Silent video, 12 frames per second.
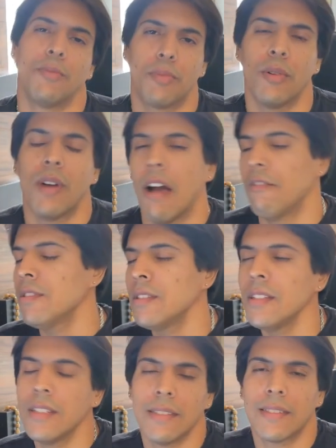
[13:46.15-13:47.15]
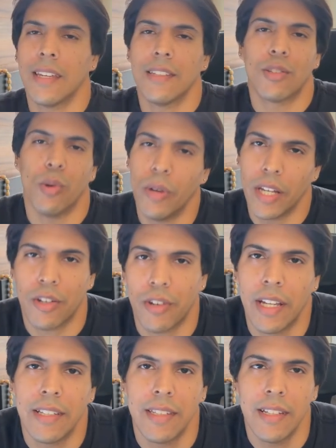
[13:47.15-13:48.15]
bro, have you seen the skits going
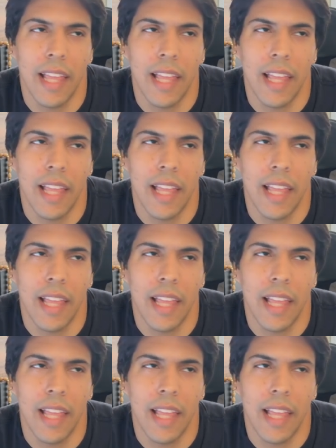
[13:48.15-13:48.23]
crazy?